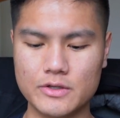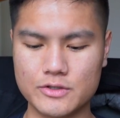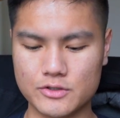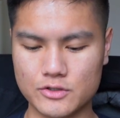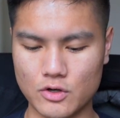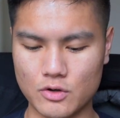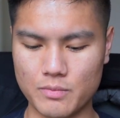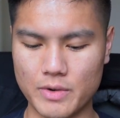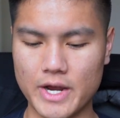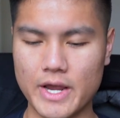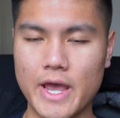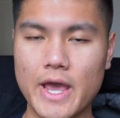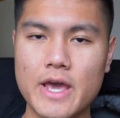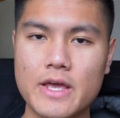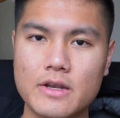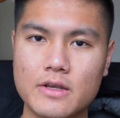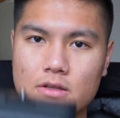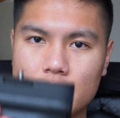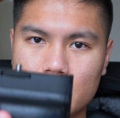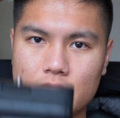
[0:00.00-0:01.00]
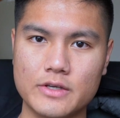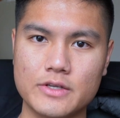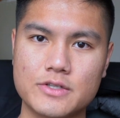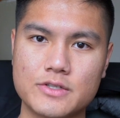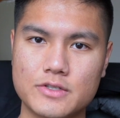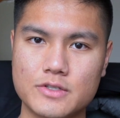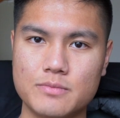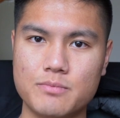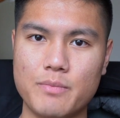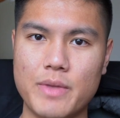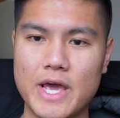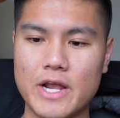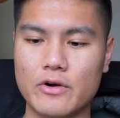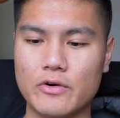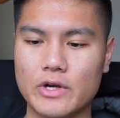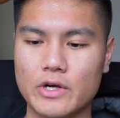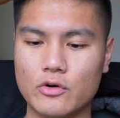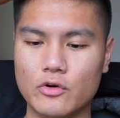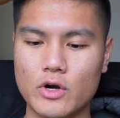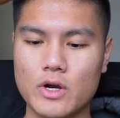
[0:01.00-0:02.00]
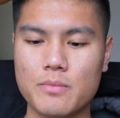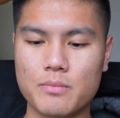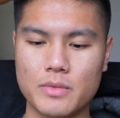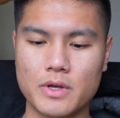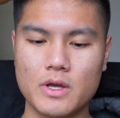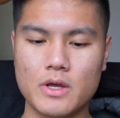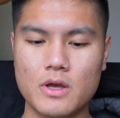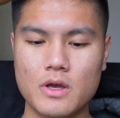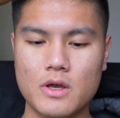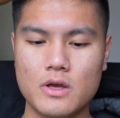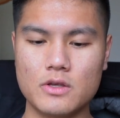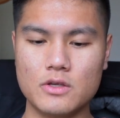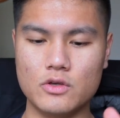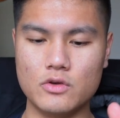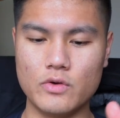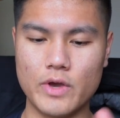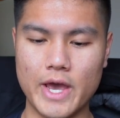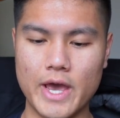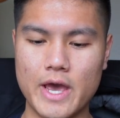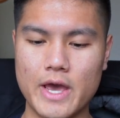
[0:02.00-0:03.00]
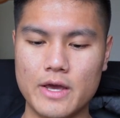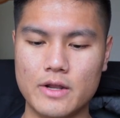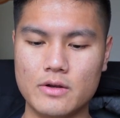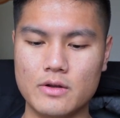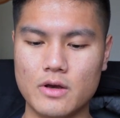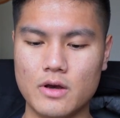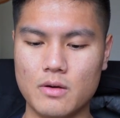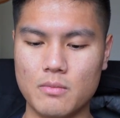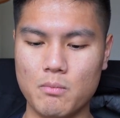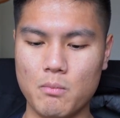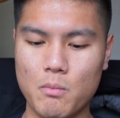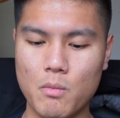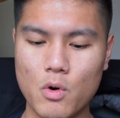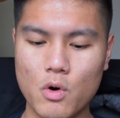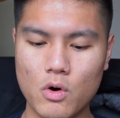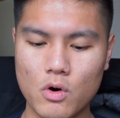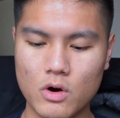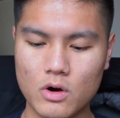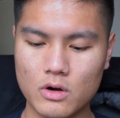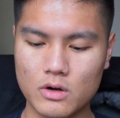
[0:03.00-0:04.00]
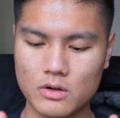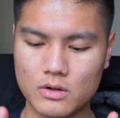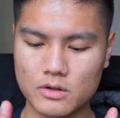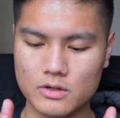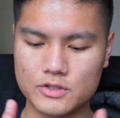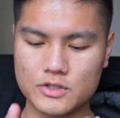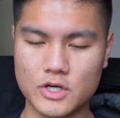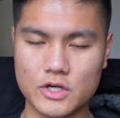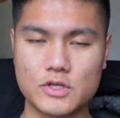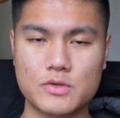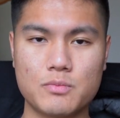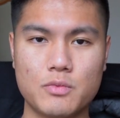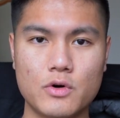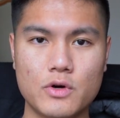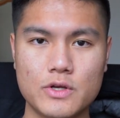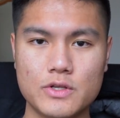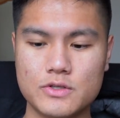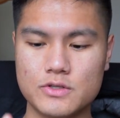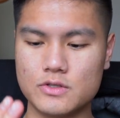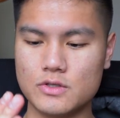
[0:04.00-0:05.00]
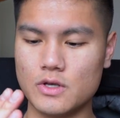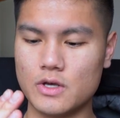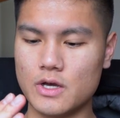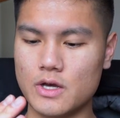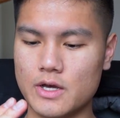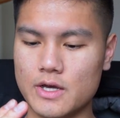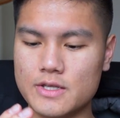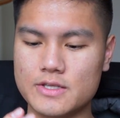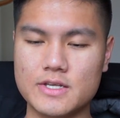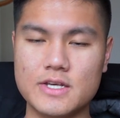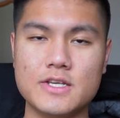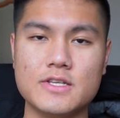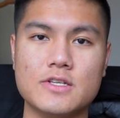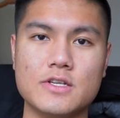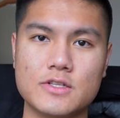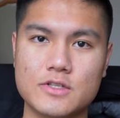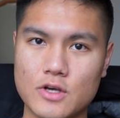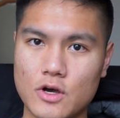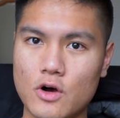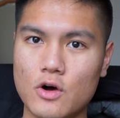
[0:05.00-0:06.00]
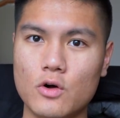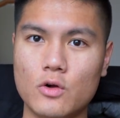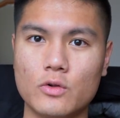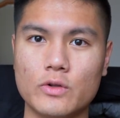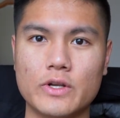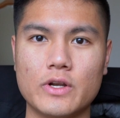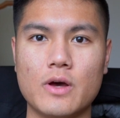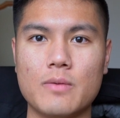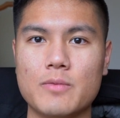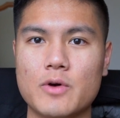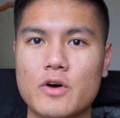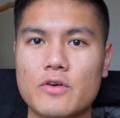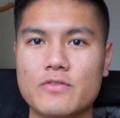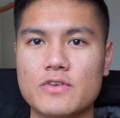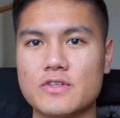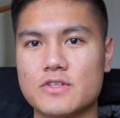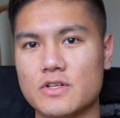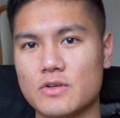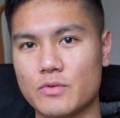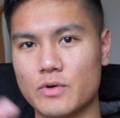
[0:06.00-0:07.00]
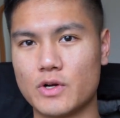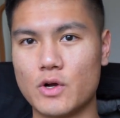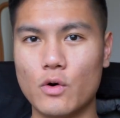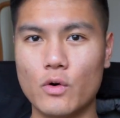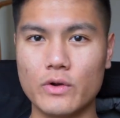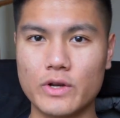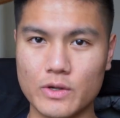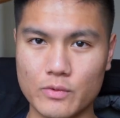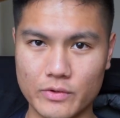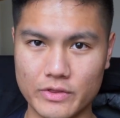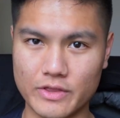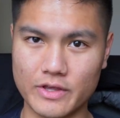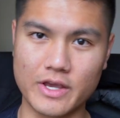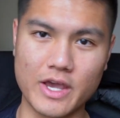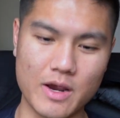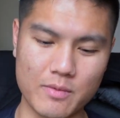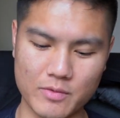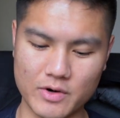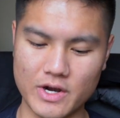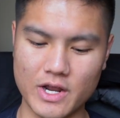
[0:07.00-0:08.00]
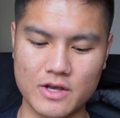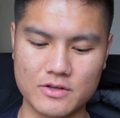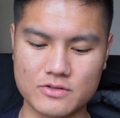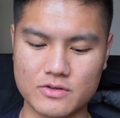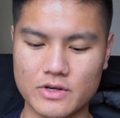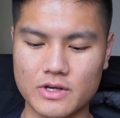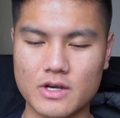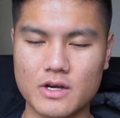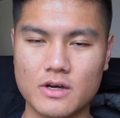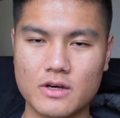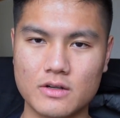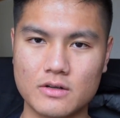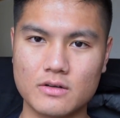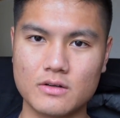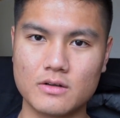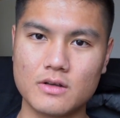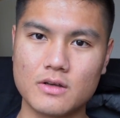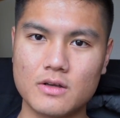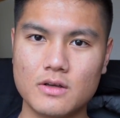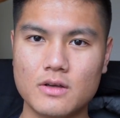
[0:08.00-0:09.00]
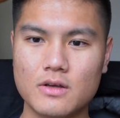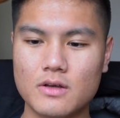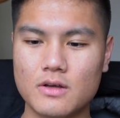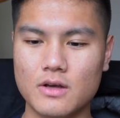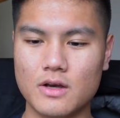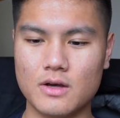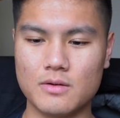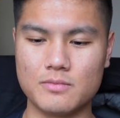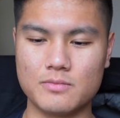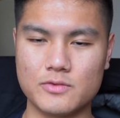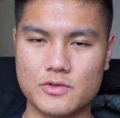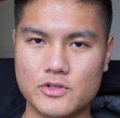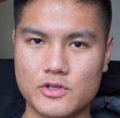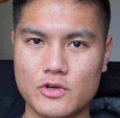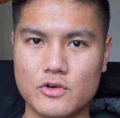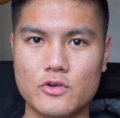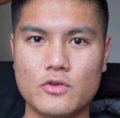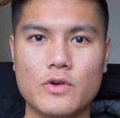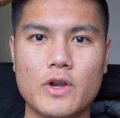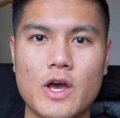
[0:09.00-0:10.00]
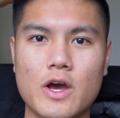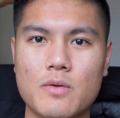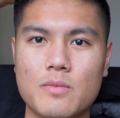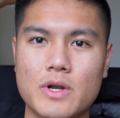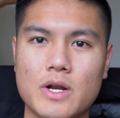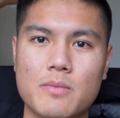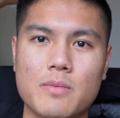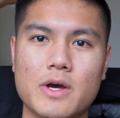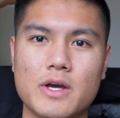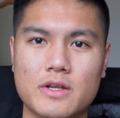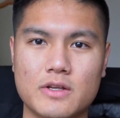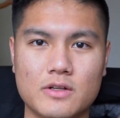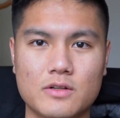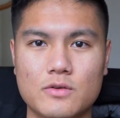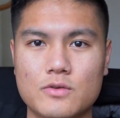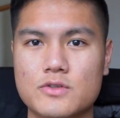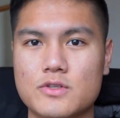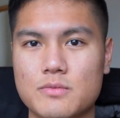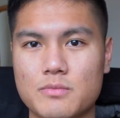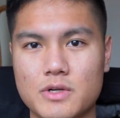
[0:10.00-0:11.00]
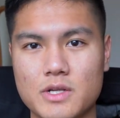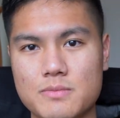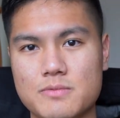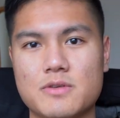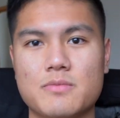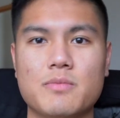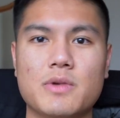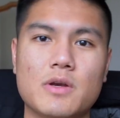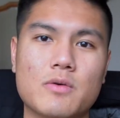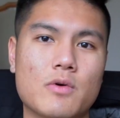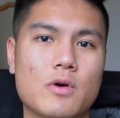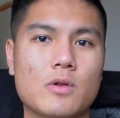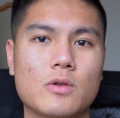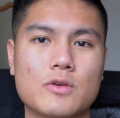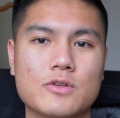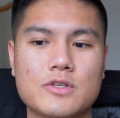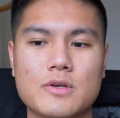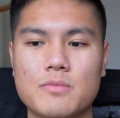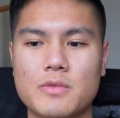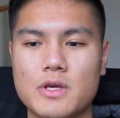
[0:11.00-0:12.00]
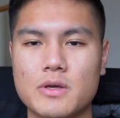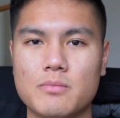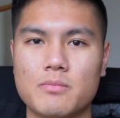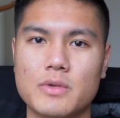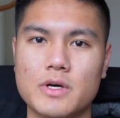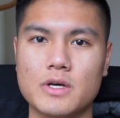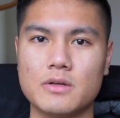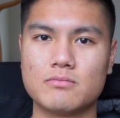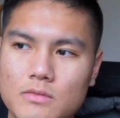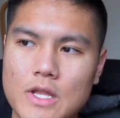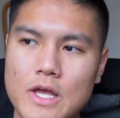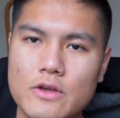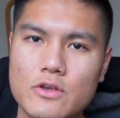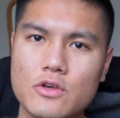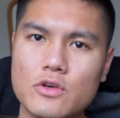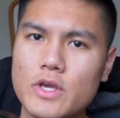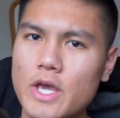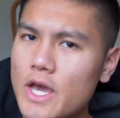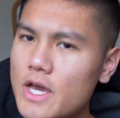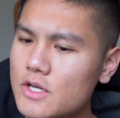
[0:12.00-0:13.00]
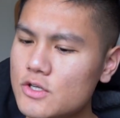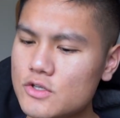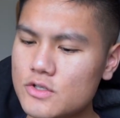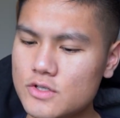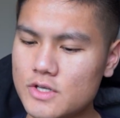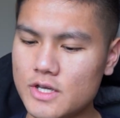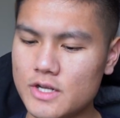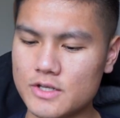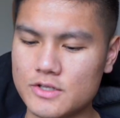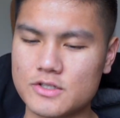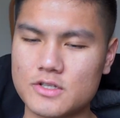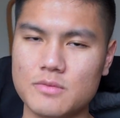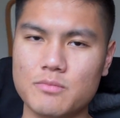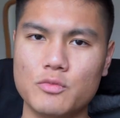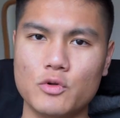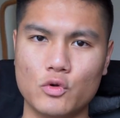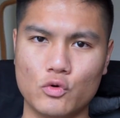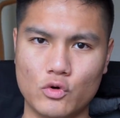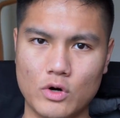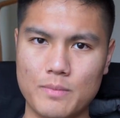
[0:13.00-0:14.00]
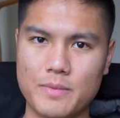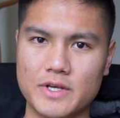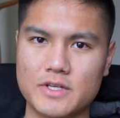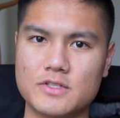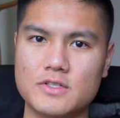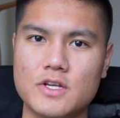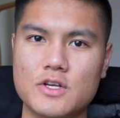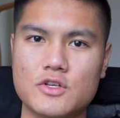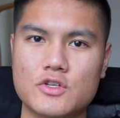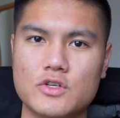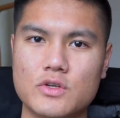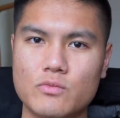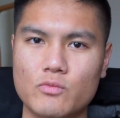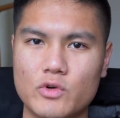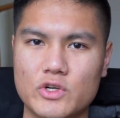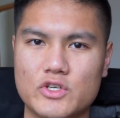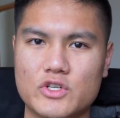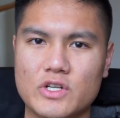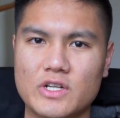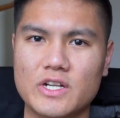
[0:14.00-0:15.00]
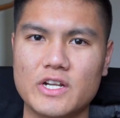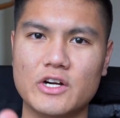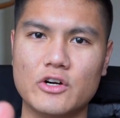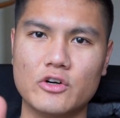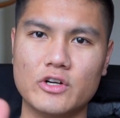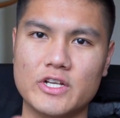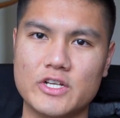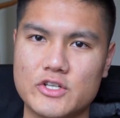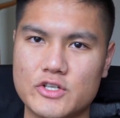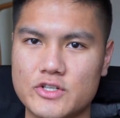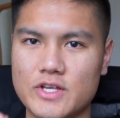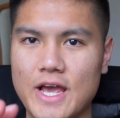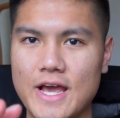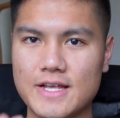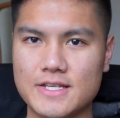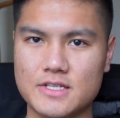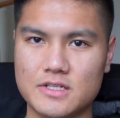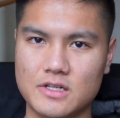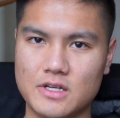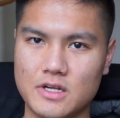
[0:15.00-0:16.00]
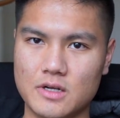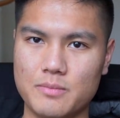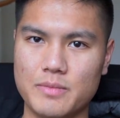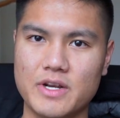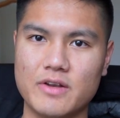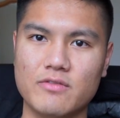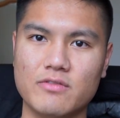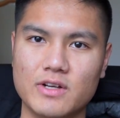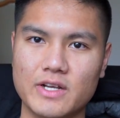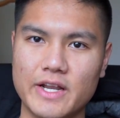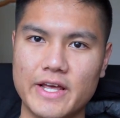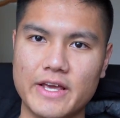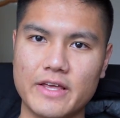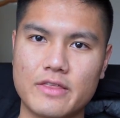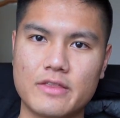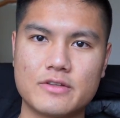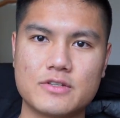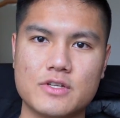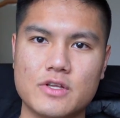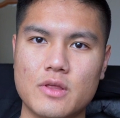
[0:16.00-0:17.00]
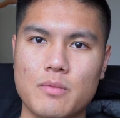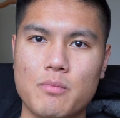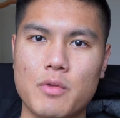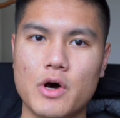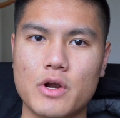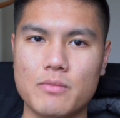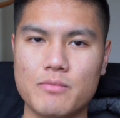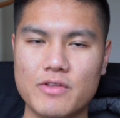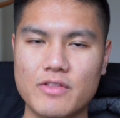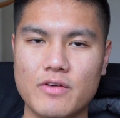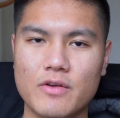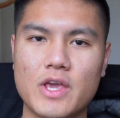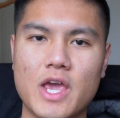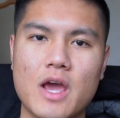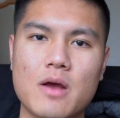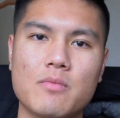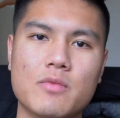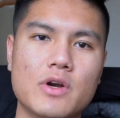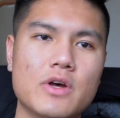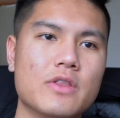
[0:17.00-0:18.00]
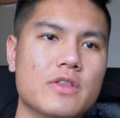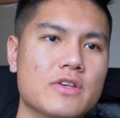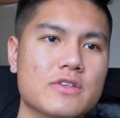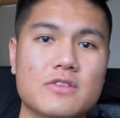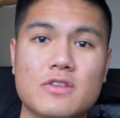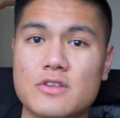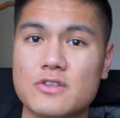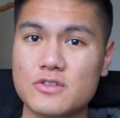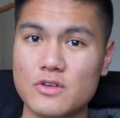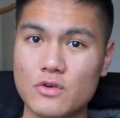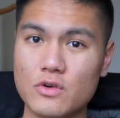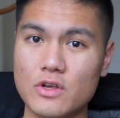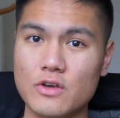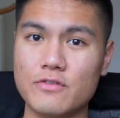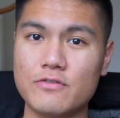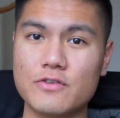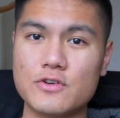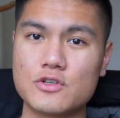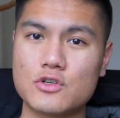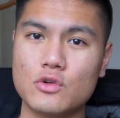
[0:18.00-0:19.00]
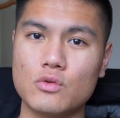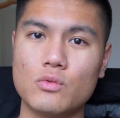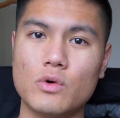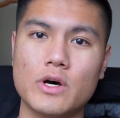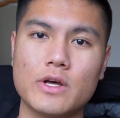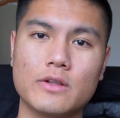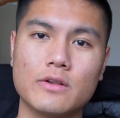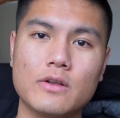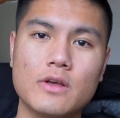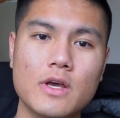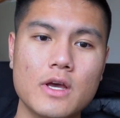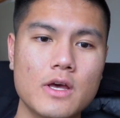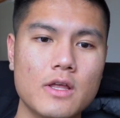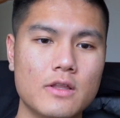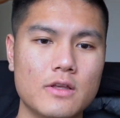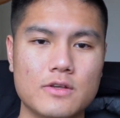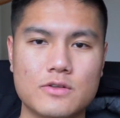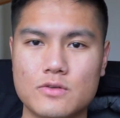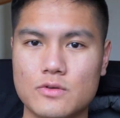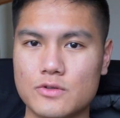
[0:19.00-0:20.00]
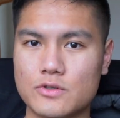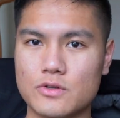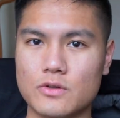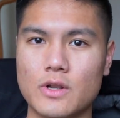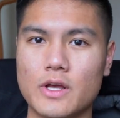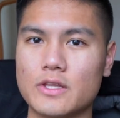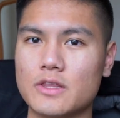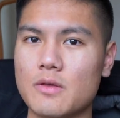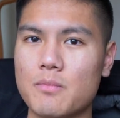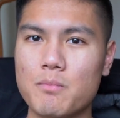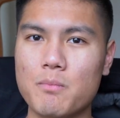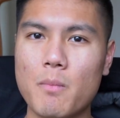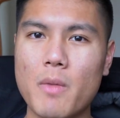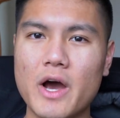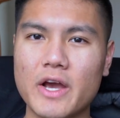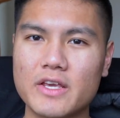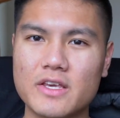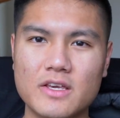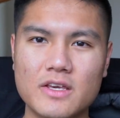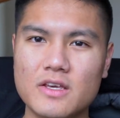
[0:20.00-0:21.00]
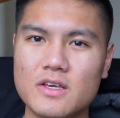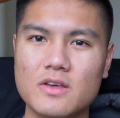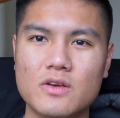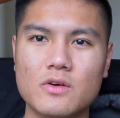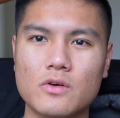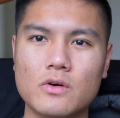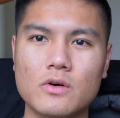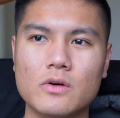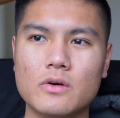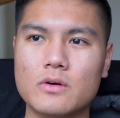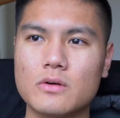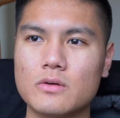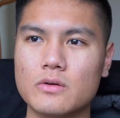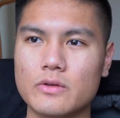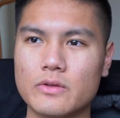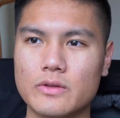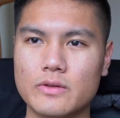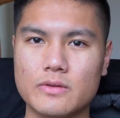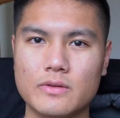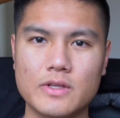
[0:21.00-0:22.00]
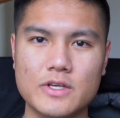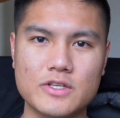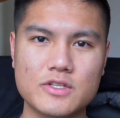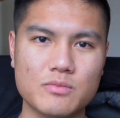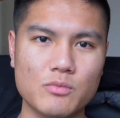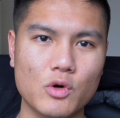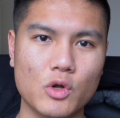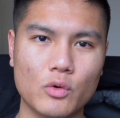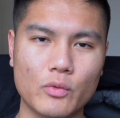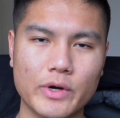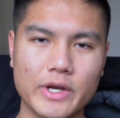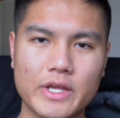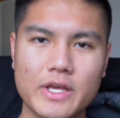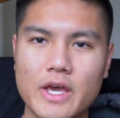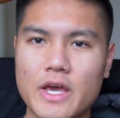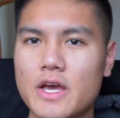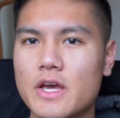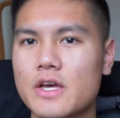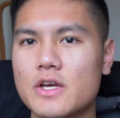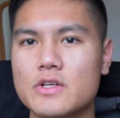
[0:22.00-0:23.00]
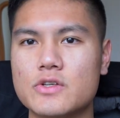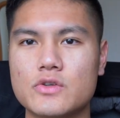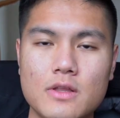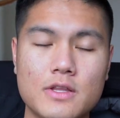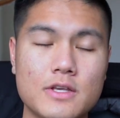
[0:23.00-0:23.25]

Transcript: So by adding this battery grip, you add more touch points, it's easier to hold, and I'm obviously recording with the camera now, so I can't show you now, but I might include some clips of B-roll or something. But now you can just get a simple grip extension, which literally just adds a little bit of length to the bottom of the camera. There's the Sony official one, there's also like the Mikey or the small rig cage.